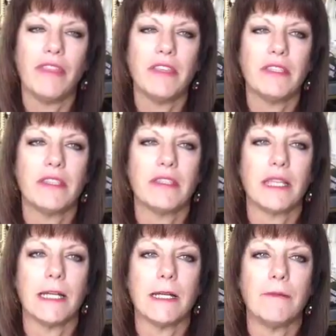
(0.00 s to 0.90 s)
this
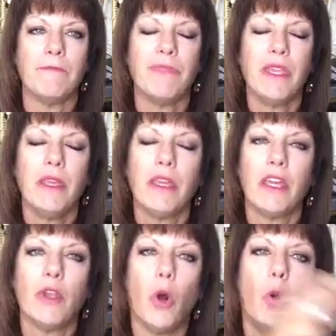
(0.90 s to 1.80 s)
is
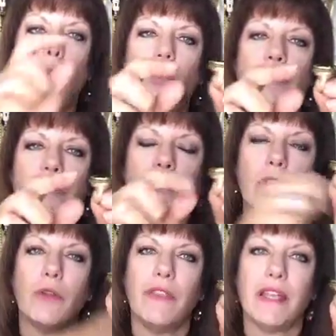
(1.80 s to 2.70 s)
an old
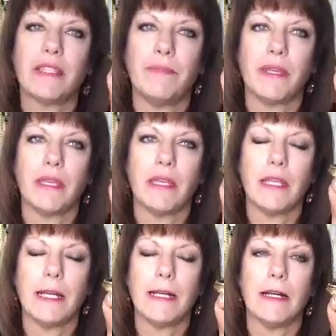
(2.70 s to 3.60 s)
stone that's
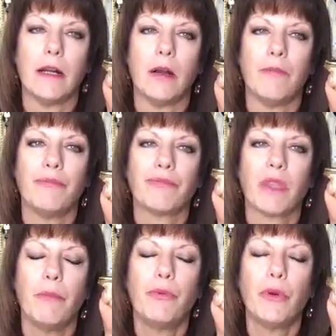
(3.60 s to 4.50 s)
been
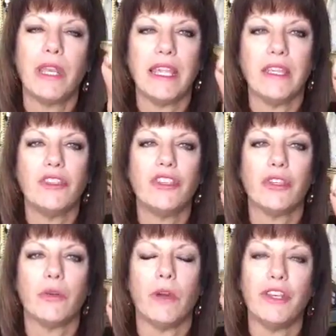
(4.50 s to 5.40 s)
put
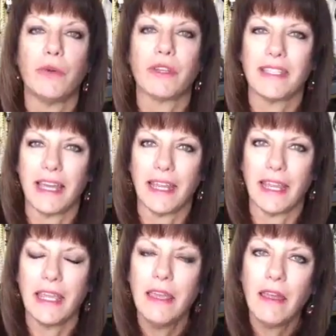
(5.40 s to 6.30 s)
into a newer
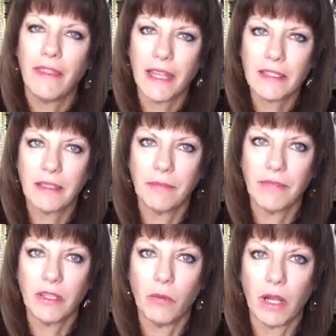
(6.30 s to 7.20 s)
setting. And that's
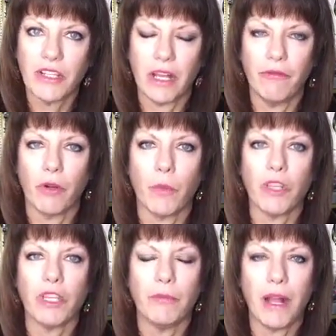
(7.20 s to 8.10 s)
something to watch out for.
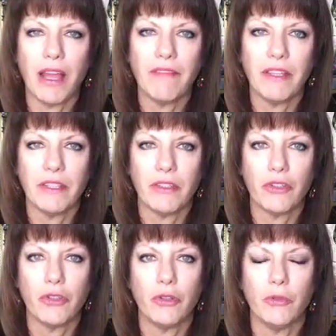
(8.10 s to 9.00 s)
When you buy
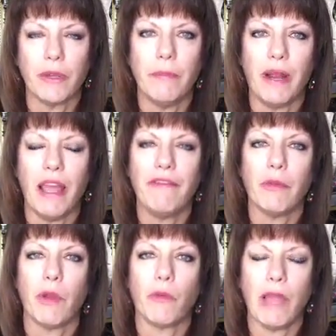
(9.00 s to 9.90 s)
vintage jewelry, buy
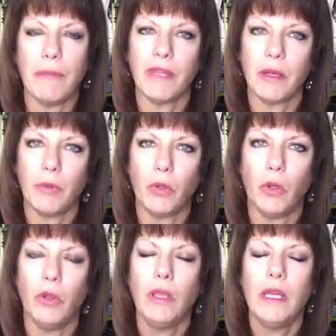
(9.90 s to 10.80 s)
from a reputable,